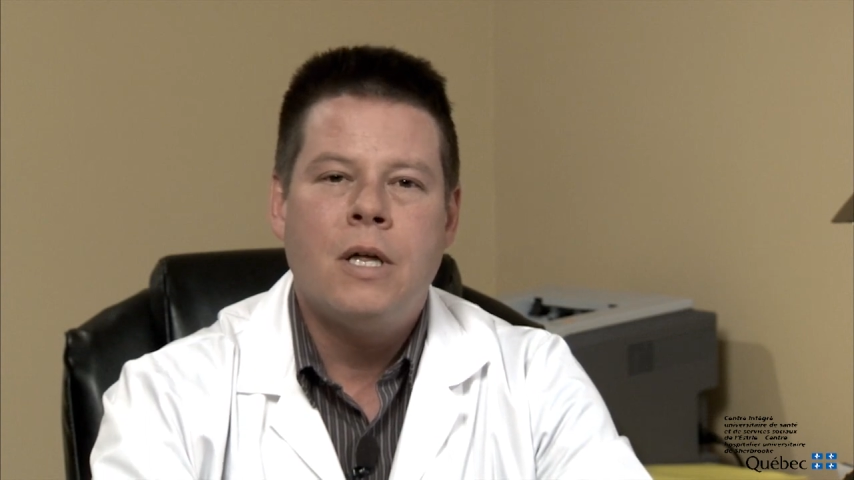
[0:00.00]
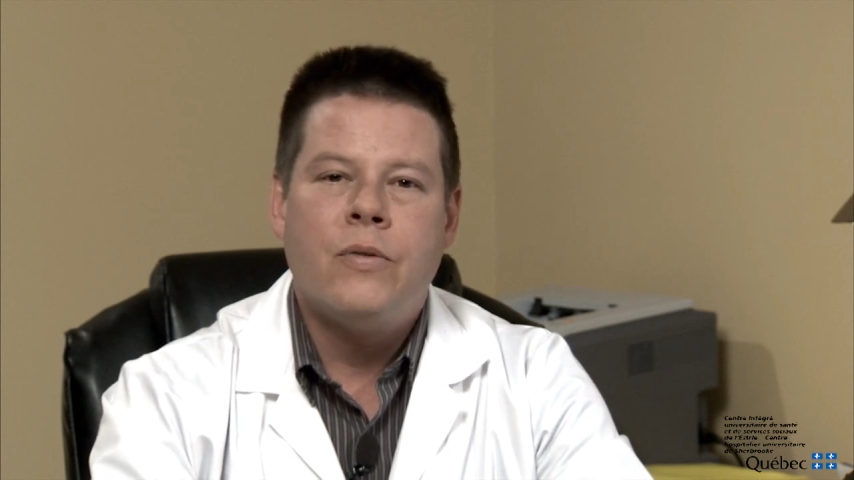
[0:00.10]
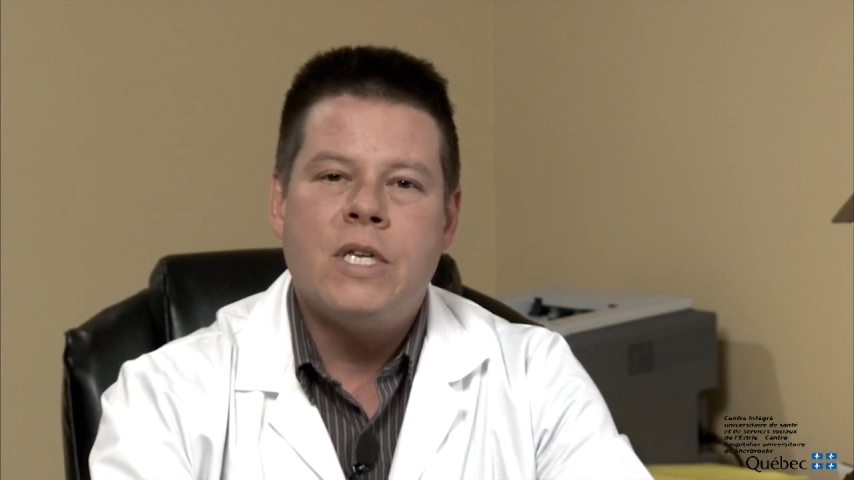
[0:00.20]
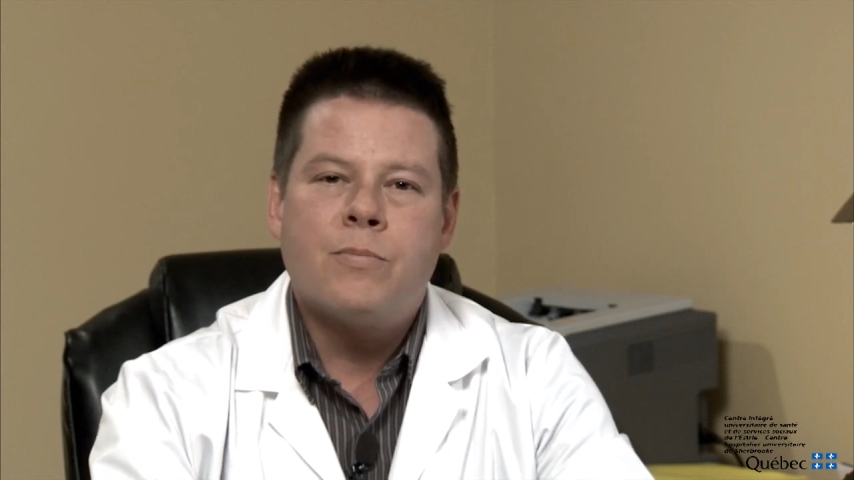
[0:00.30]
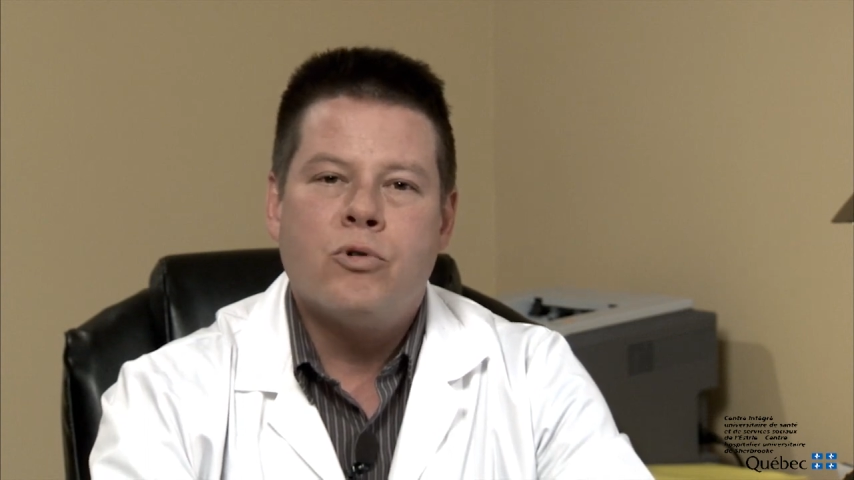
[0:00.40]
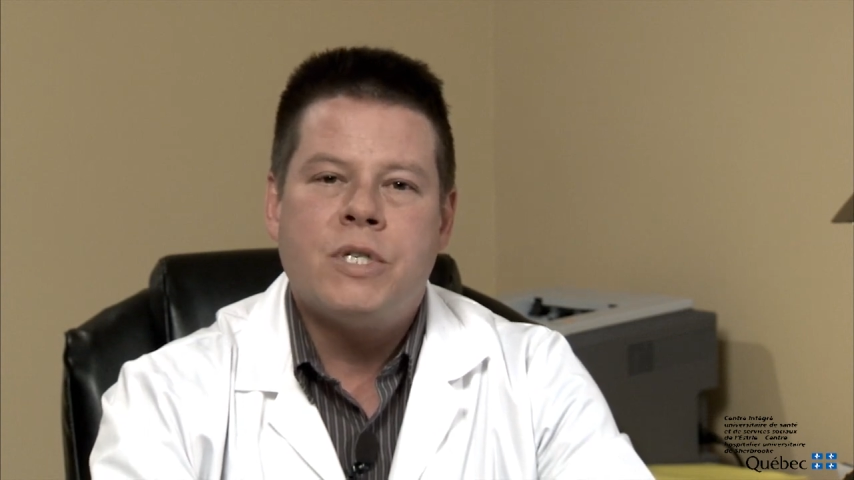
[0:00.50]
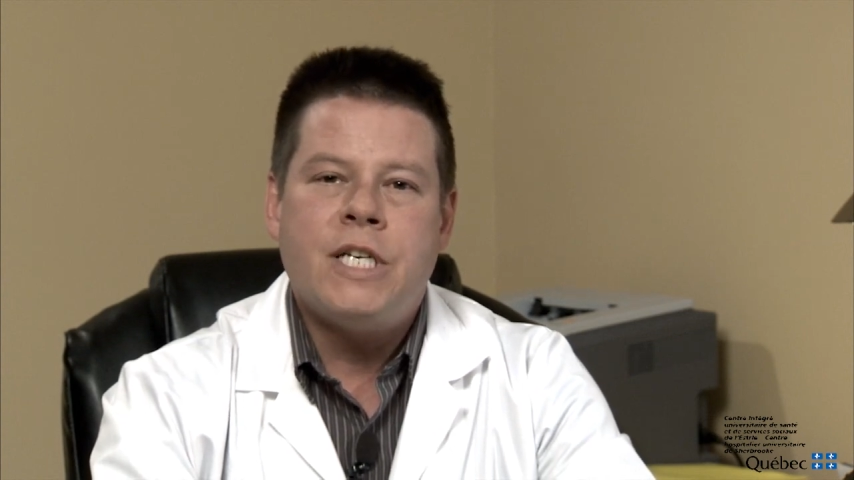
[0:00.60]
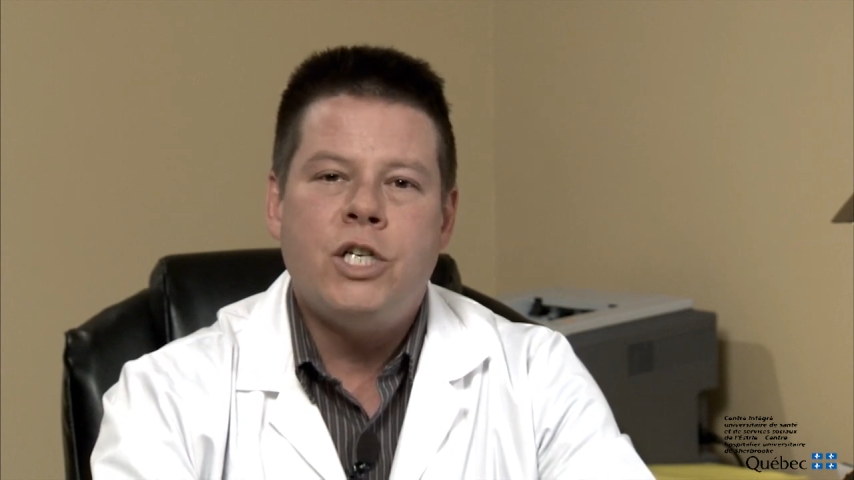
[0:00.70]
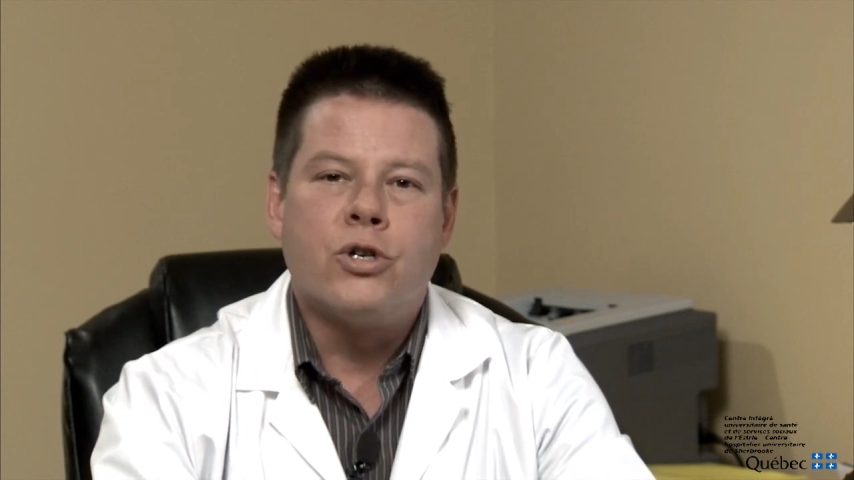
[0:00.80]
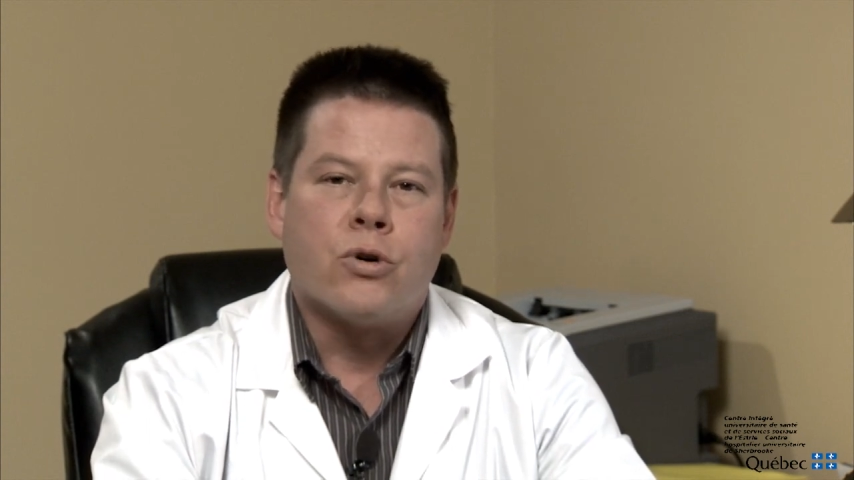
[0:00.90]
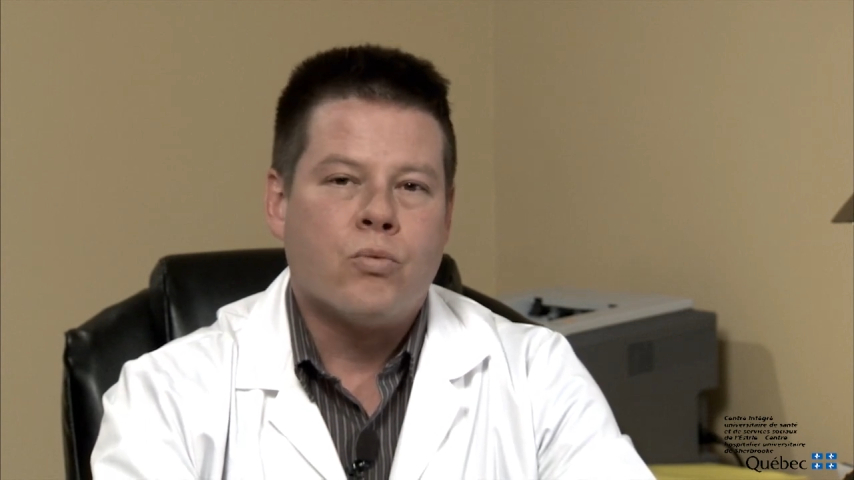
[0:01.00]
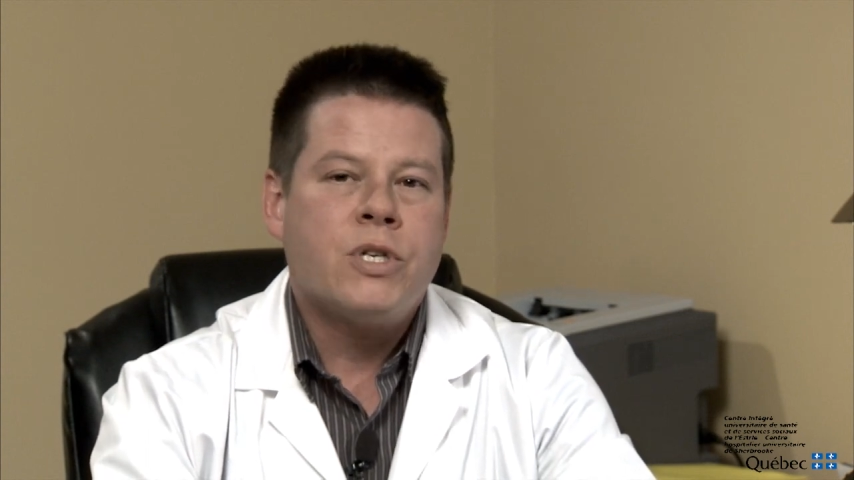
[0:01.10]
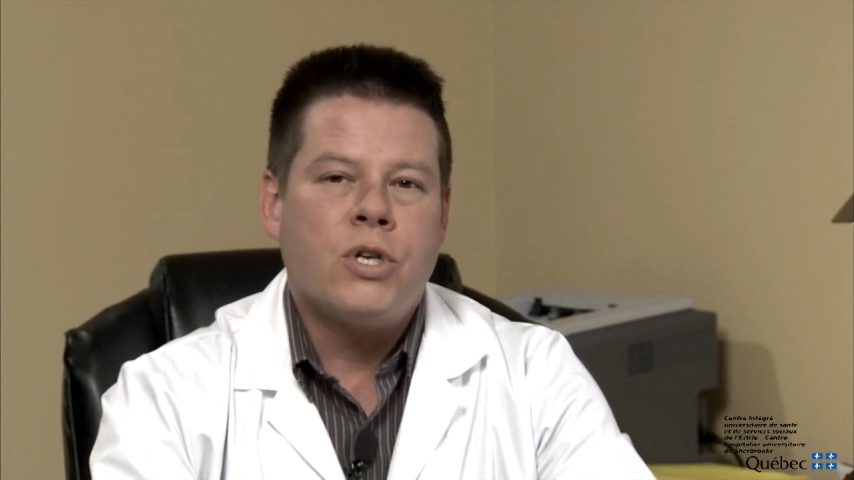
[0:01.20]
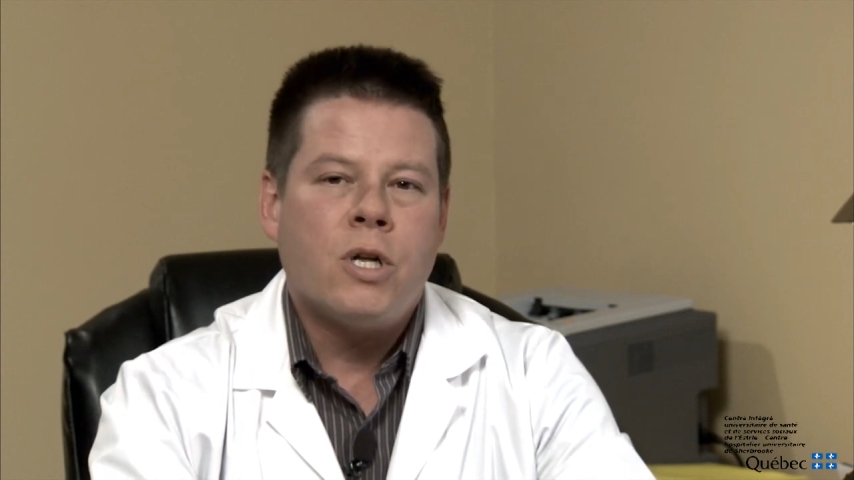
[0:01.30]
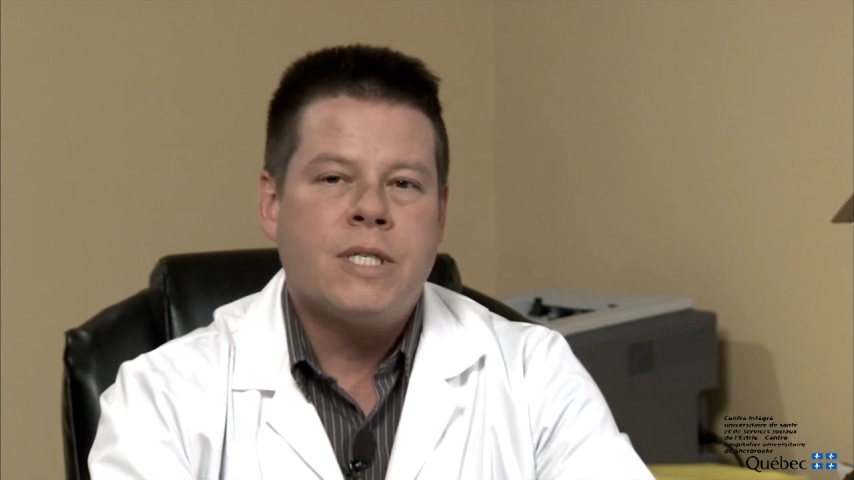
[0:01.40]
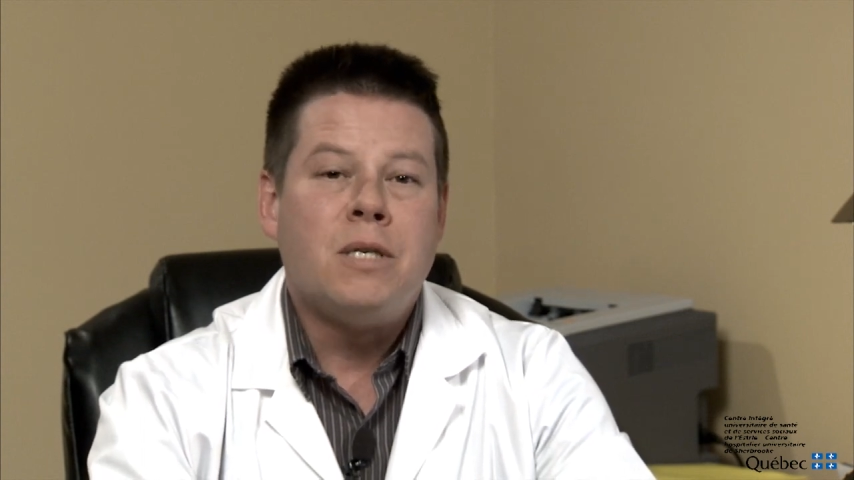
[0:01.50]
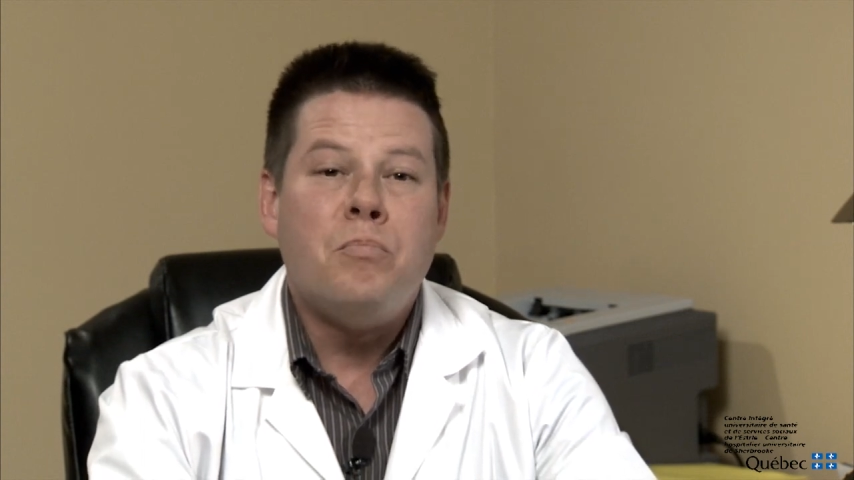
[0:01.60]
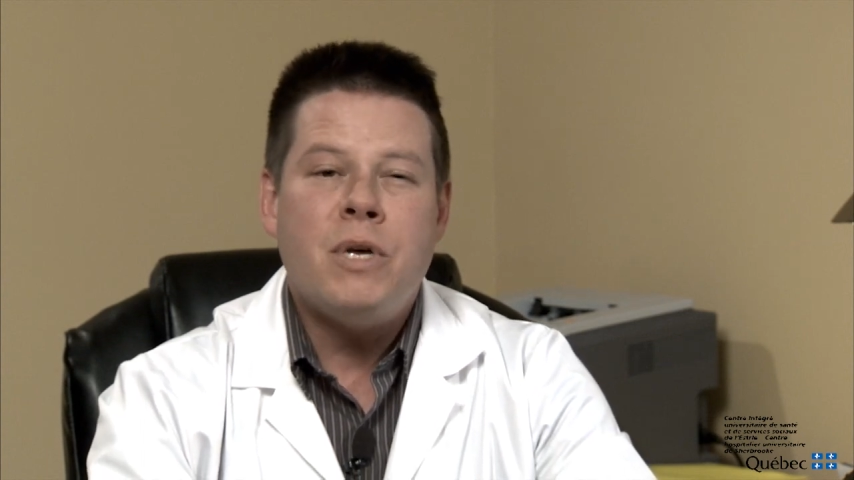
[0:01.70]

This procedure results in